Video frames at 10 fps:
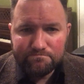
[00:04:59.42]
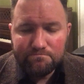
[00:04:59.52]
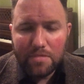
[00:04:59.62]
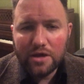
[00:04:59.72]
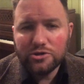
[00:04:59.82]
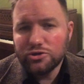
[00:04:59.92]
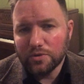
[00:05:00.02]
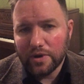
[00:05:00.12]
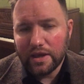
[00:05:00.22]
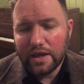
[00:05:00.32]

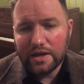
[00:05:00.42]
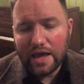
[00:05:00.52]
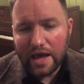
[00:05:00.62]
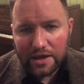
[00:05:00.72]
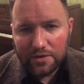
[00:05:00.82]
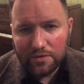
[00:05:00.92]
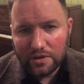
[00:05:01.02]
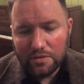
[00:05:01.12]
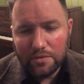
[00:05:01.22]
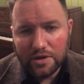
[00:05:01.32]
measuring and
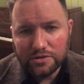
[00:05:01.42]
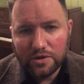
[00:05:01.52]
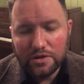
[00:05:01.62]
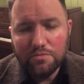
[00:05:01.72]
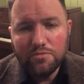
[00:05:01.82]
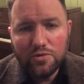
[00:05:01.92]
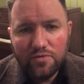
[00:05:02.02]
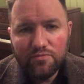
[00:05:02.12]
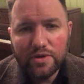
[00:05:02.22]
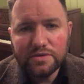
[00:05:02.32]
accurately measuring the
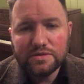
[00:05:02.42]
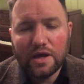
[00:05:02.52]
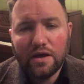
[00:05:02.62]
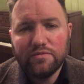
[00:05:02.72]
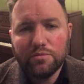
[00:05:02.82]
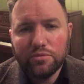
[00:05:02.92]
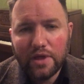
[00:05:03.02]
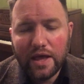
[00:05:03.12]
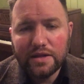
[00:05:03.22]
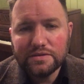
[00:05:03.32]
movements of the
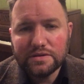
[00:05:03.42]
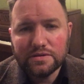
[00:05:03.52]
planets